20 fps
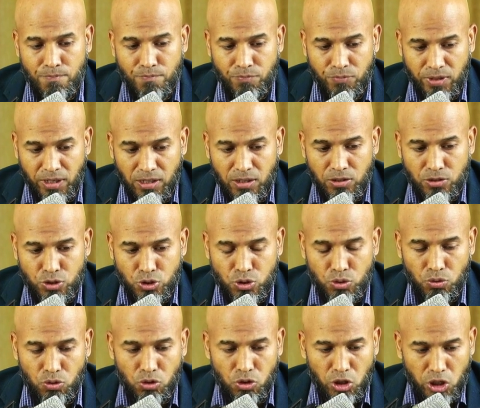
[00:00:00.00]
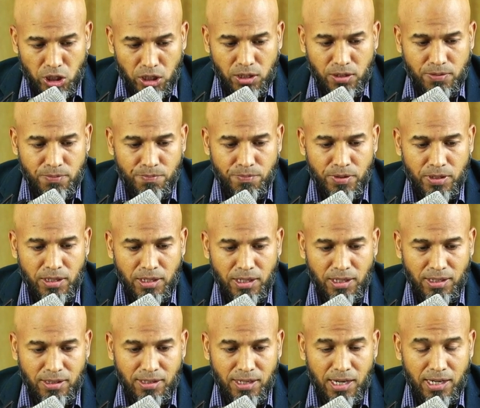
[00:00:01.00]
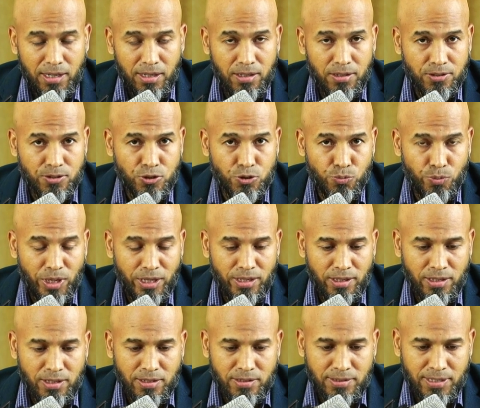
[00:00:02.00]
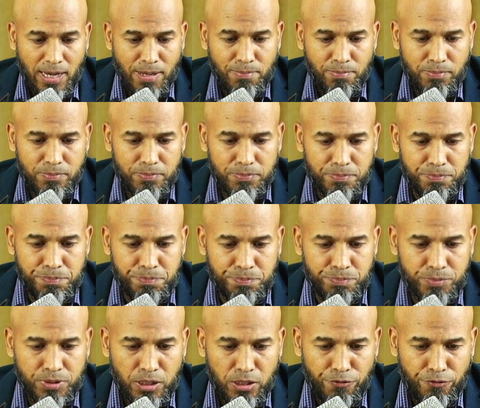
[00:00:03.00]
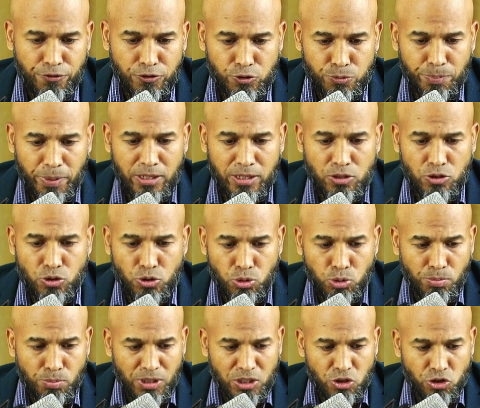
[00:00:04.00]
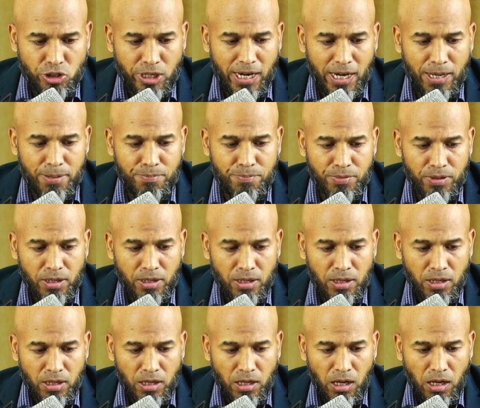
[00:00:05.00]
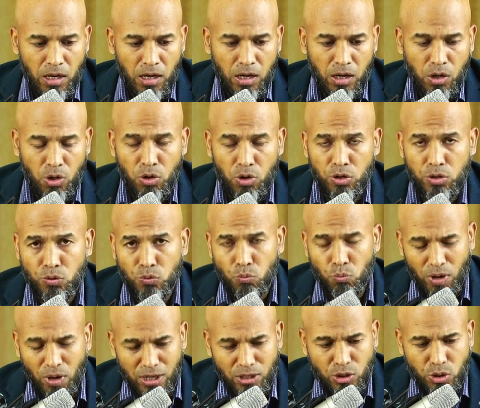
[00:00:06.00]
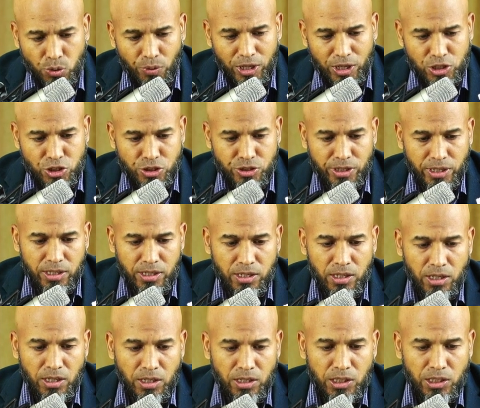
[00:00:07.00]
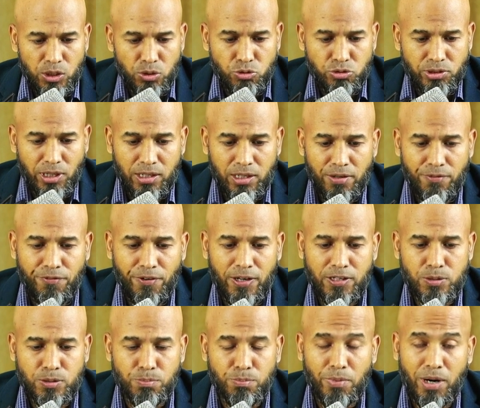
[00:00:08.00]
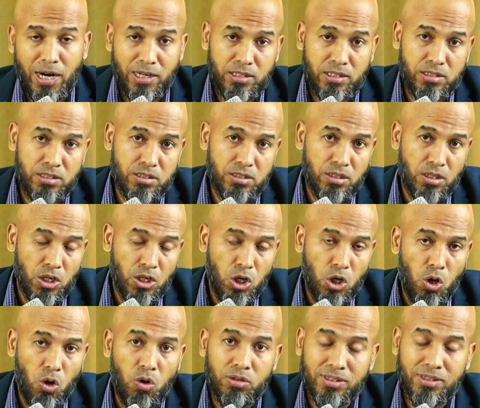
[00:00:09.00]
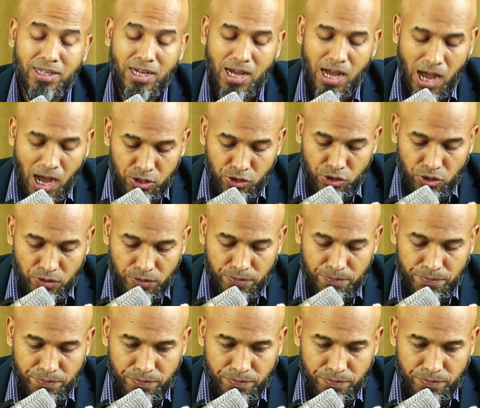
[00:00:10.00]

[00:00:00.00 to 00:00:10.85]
things to learn in the IELTS writing exam. If you spend too much time on one question, you sacrifice marks on the other.